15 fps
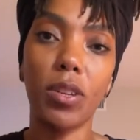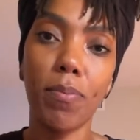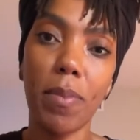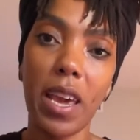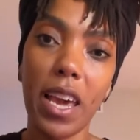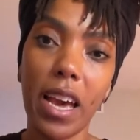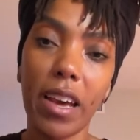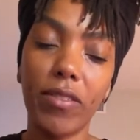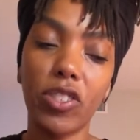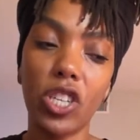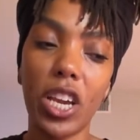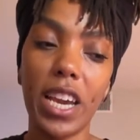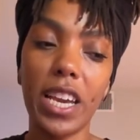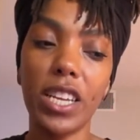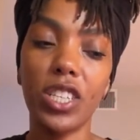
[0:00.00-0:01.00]
may have
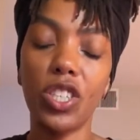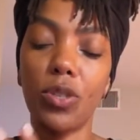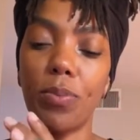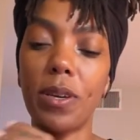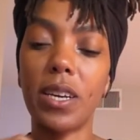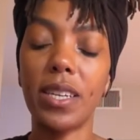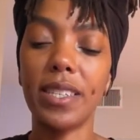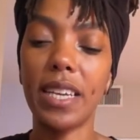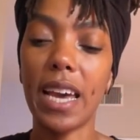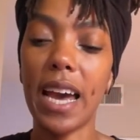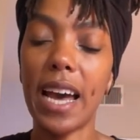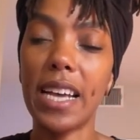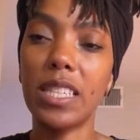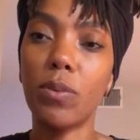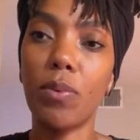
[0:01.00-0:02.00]
changed because it
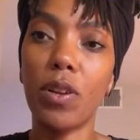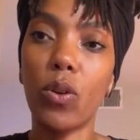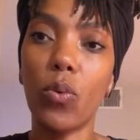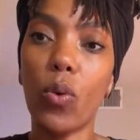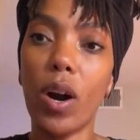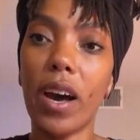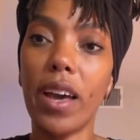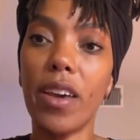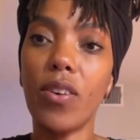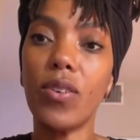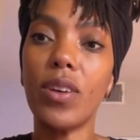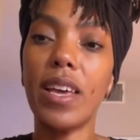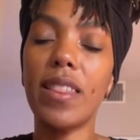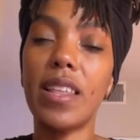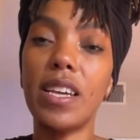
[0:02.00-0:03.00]
has been a
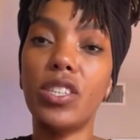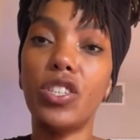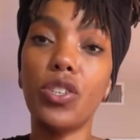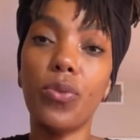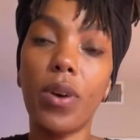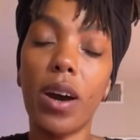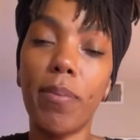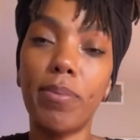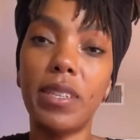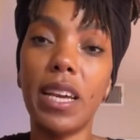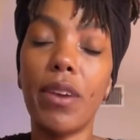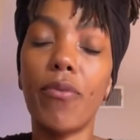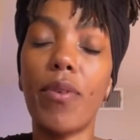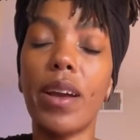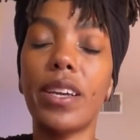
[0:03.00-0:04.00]
while and they do
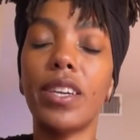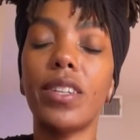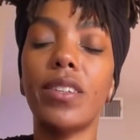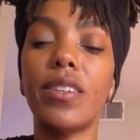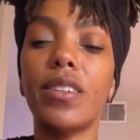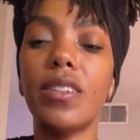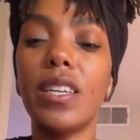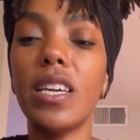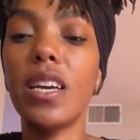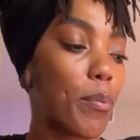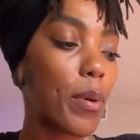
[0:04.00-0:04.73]
update regularly.